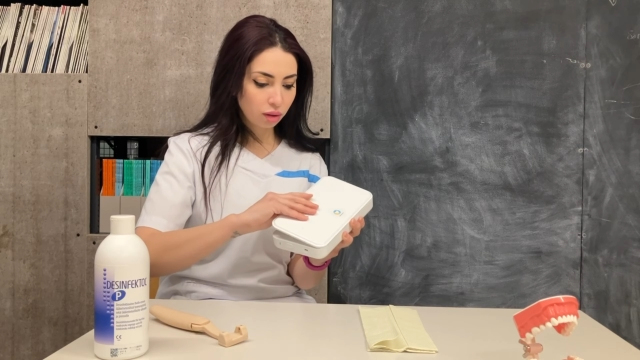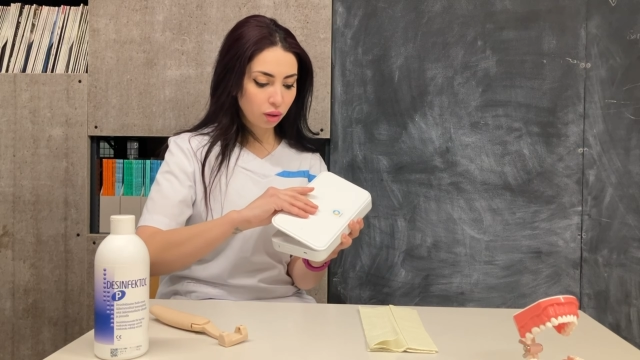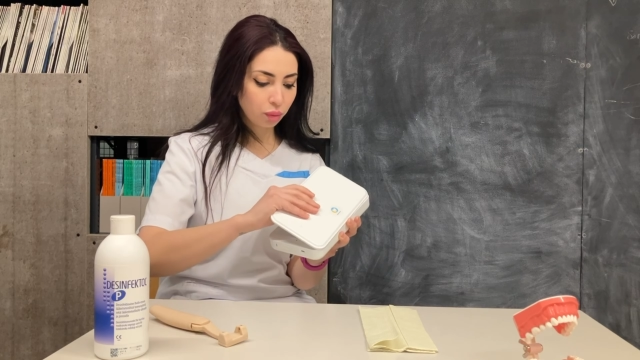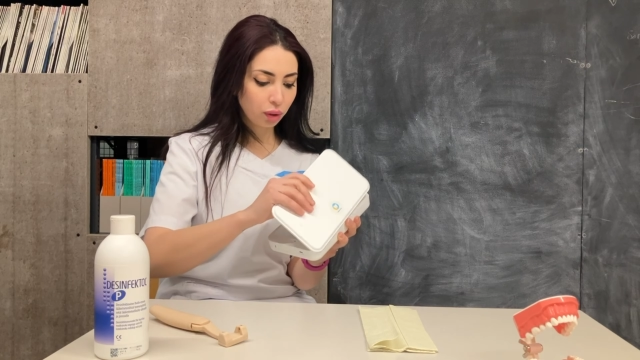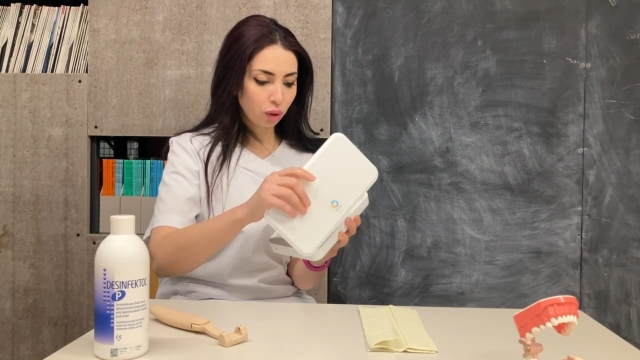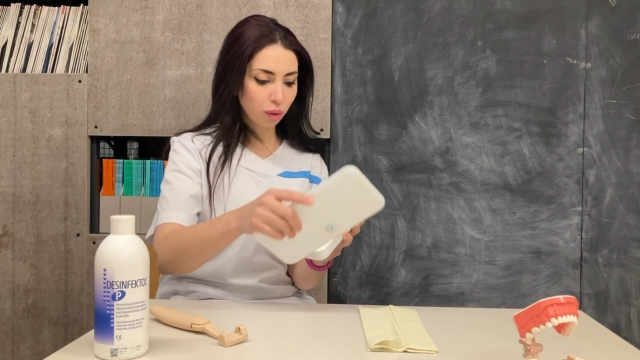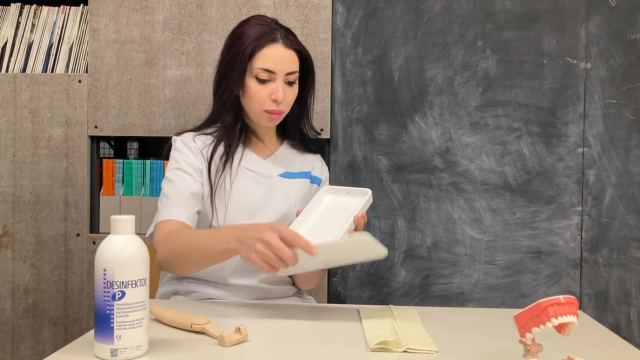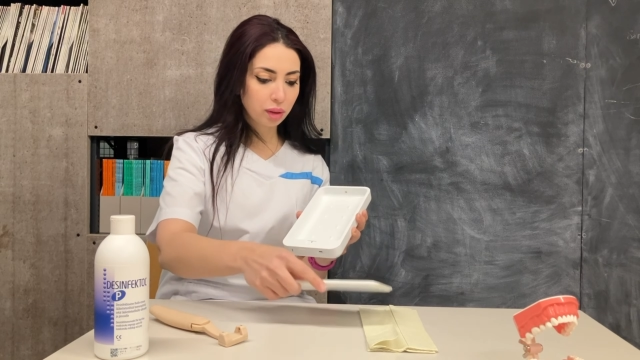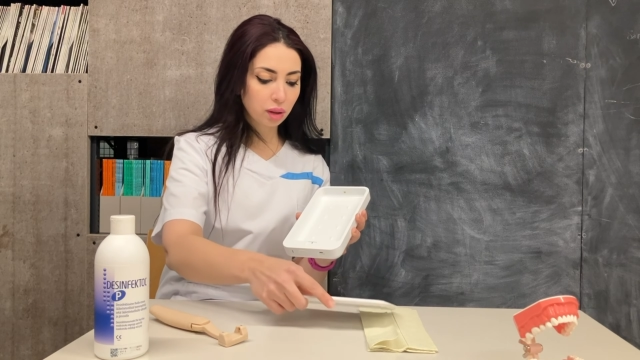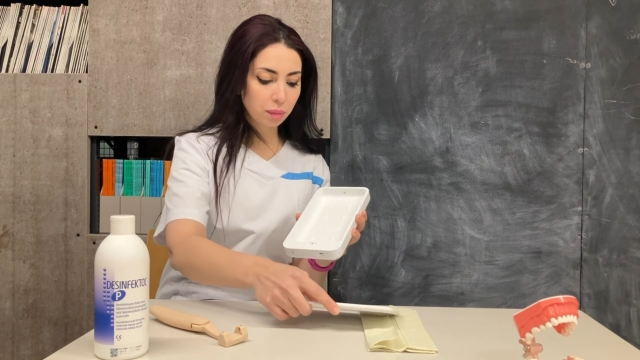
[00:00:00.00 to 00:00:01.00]
You will
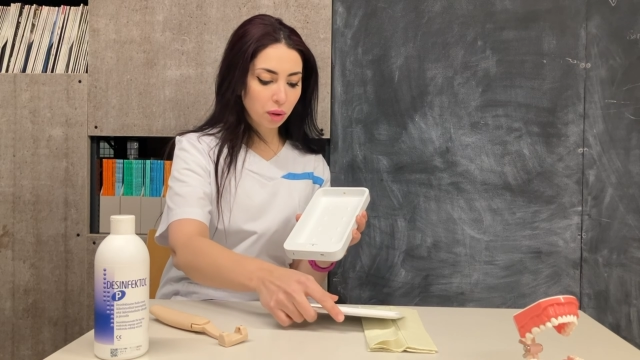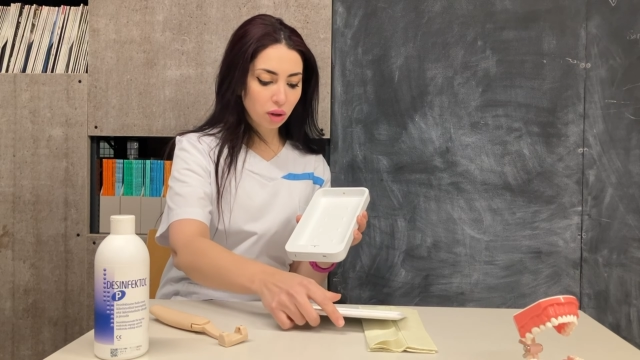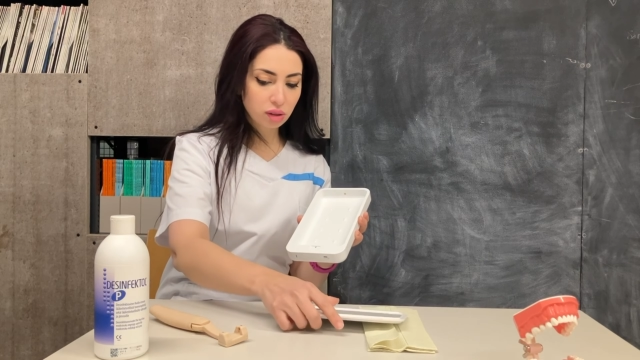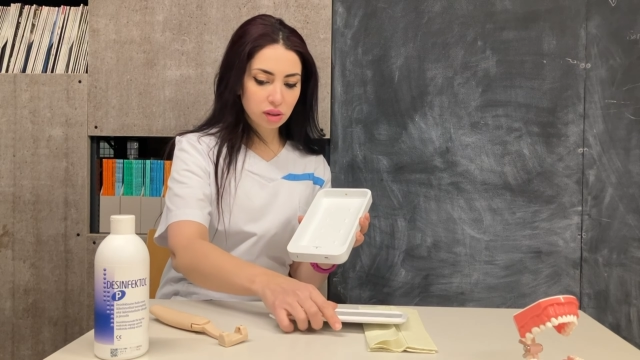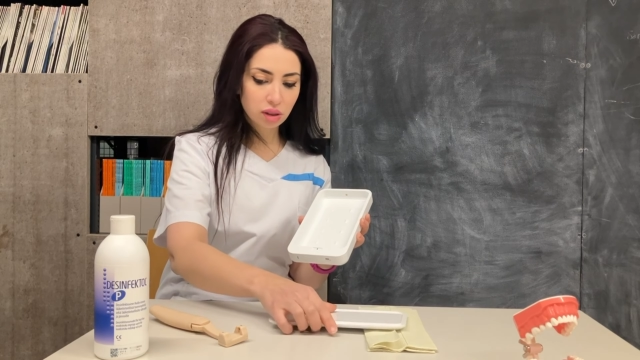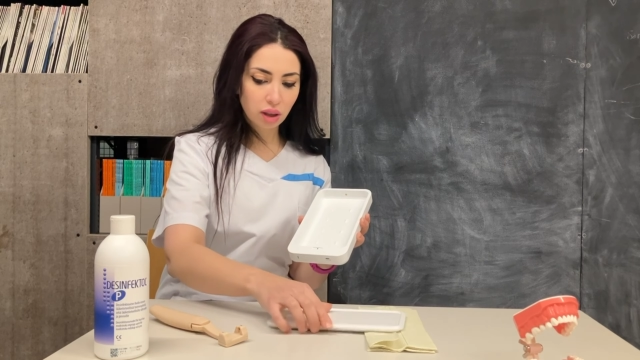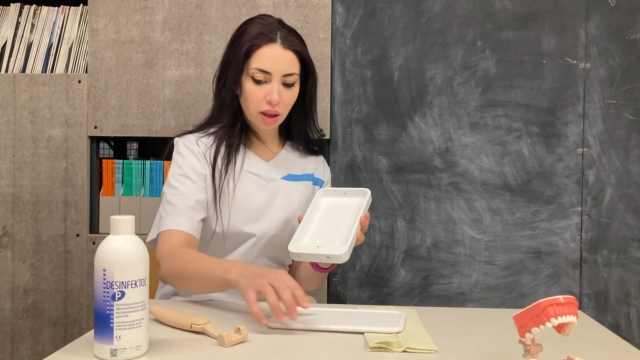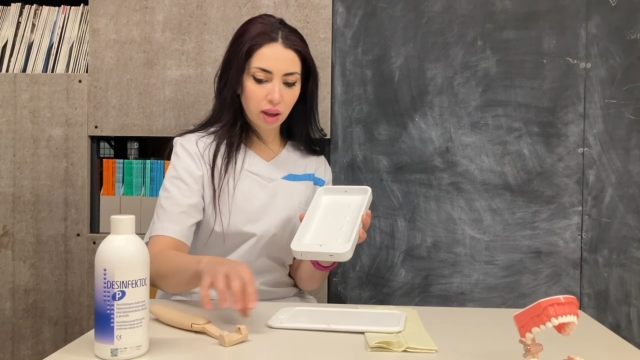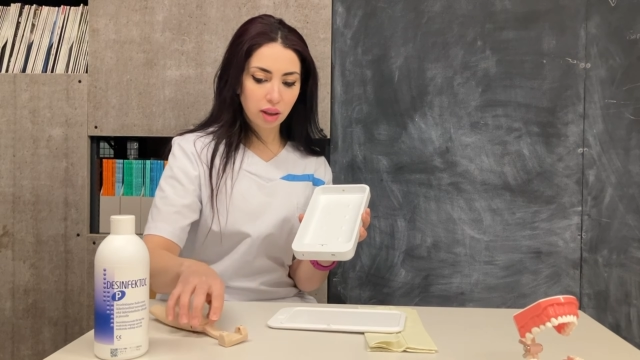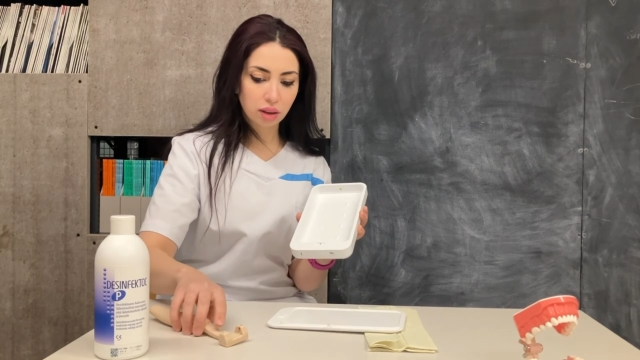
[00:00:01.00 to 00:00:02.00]
open the box
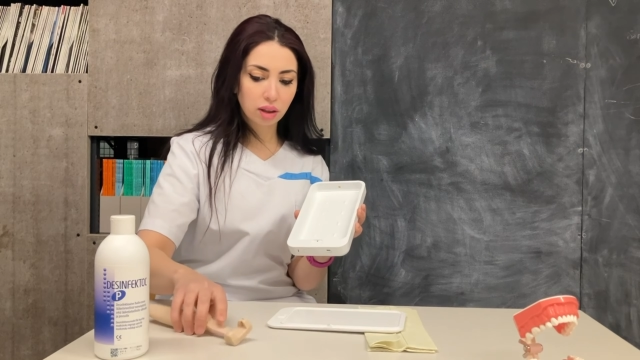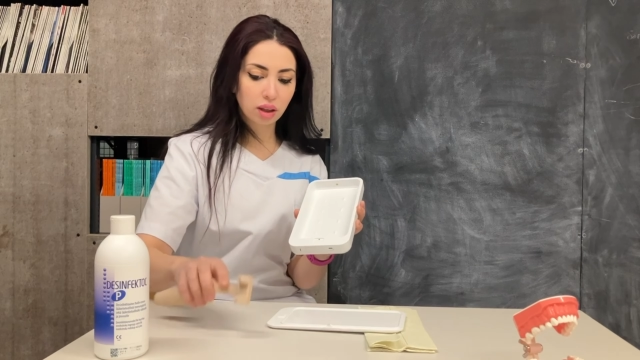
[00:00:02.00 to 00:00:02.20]
and